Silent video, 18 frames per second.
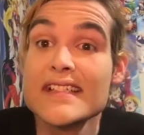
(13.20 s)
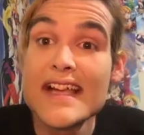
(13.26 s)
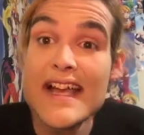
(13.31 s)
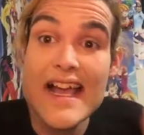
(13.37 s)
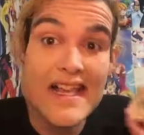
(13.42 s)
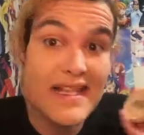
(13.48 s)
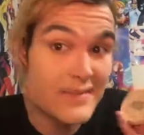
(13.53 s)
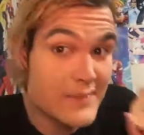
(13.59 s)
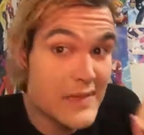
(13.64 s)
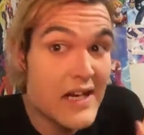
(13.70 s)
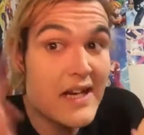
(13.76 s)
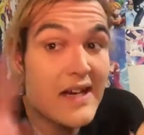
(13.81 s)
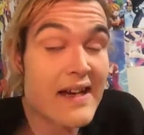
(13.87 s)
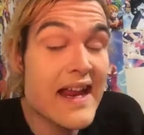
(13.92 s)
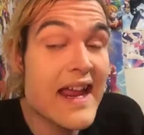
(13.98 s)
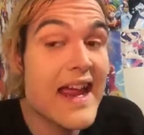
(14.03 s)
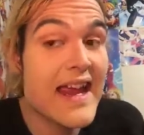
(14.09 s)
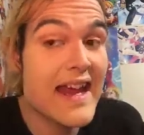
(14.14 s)
has been
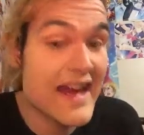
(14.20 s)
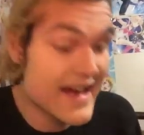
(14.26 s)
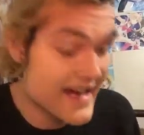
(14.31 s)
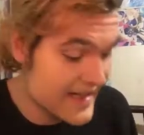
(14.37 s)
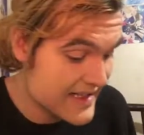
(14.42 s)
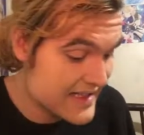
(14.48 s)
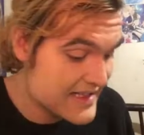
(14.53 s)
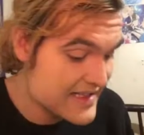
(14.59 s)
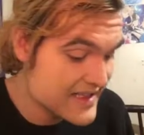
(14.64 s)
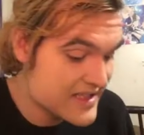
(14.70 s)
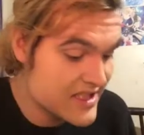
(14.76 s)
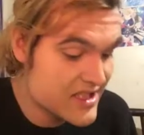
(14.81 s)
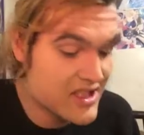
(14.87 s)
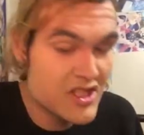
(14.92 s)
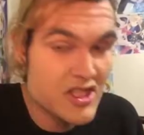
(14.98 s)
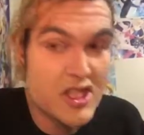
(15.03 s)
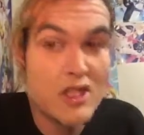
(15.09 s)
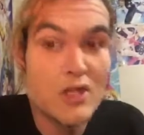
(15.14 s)
on hiatus since
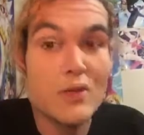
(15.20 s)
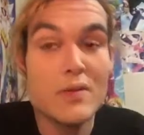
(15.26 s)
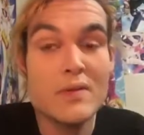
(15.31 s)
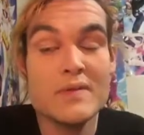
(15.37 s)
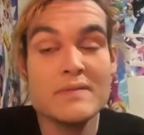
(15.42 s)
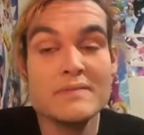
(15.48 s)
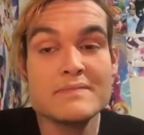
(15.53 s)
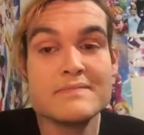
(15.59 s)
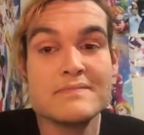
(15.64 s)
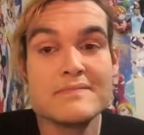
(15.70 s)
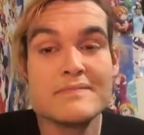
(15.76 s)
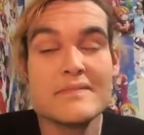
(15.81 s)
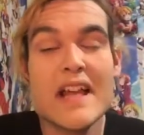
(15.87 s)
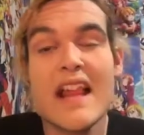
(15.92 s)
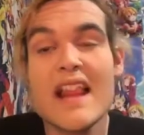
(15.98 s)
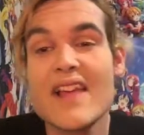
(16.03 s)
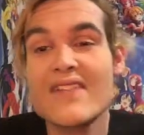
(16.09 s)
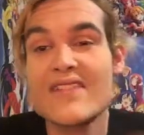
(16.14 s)
June
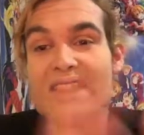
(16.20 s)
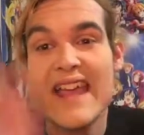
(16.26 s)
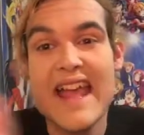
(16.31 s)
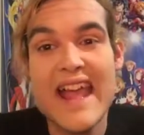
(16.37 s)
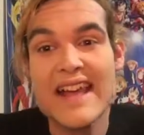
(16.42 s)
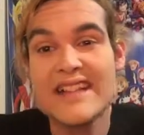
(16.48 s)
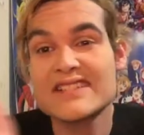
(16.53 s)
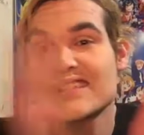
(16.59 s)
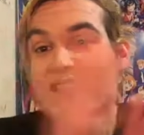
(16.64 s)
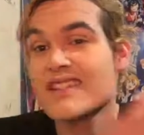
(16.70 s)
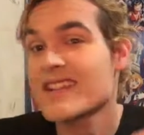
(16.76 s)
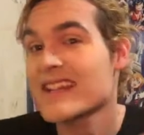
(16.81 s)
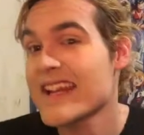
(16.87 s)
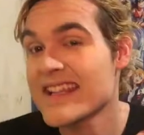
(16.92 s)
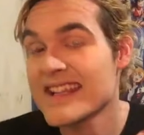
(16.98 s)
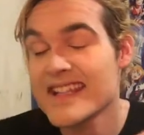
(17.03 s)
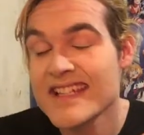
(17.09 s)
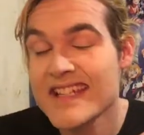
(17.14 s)
11th. I actually looked
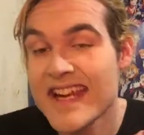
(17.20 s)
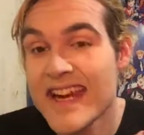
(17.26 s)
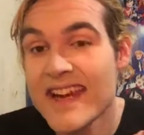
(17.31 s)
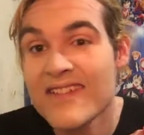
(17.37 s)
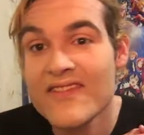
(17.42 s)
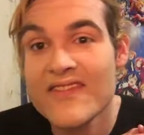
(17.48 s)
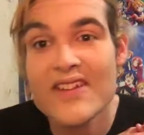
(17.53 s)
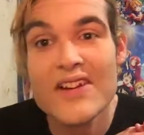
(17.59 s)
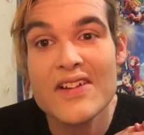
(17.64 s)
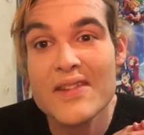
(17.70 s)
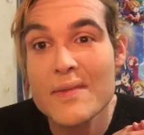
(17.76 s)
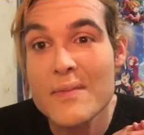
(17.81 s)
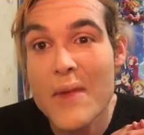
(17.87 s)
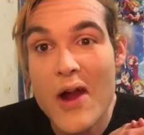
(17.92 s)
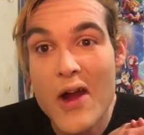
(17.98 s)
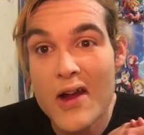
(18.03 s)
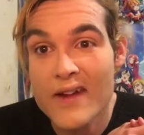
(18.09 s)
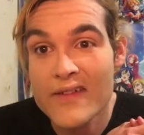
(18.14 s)
up the date for the
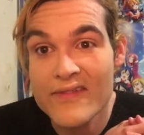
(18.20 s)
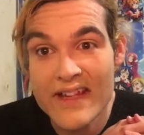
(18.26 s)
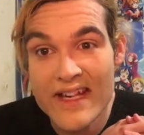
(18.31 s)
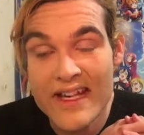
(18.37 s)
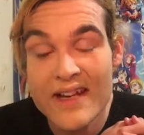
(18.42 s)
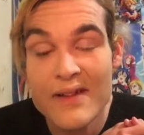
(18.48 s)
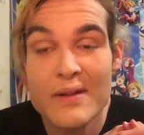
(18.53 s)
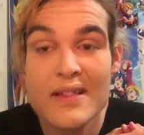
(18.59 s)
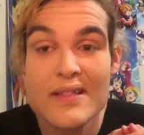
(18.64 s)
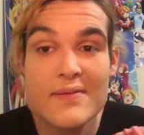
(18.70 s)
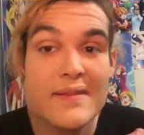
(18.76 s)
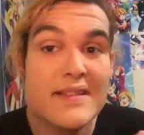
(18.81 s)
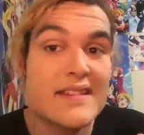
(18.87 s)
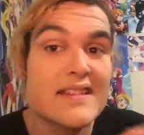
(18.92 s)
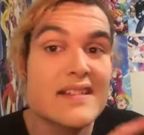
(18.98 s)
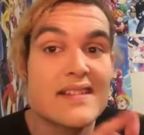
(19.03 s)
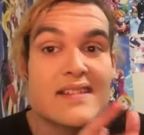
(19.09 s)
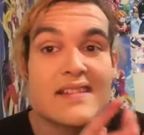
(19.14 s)
Mari video, which was
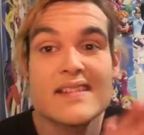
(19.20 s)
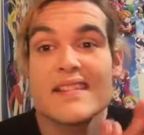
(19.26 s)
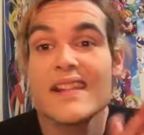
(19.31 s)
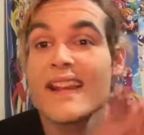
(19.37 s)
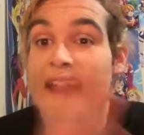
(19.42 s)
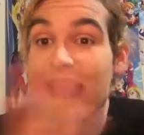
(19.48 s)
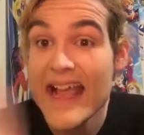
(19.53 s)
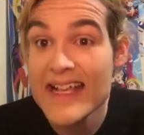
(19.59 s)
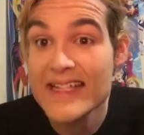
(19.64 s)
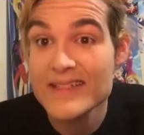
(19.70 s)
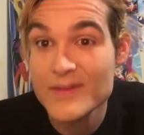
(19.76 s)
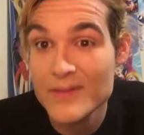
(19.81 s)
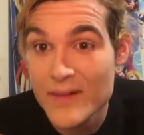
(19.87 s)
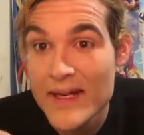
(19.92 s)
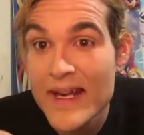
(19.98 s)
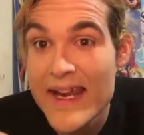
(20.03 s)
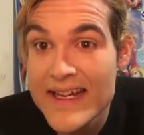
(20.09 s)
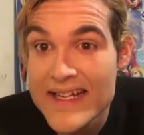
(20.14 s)
the last
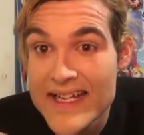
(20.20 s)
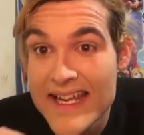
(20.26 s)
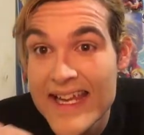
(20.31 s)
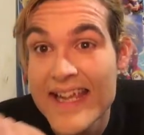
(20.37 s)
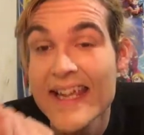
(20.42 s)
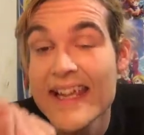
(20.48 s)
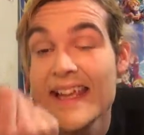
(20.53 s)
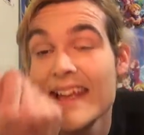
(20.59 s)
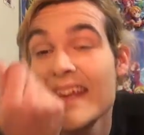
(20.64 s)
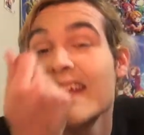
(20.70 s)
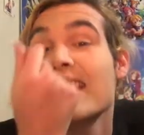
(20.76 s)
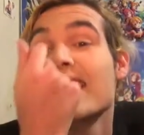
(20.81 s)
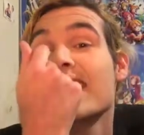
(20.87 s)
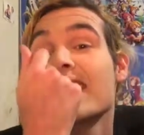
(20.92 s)
one I did.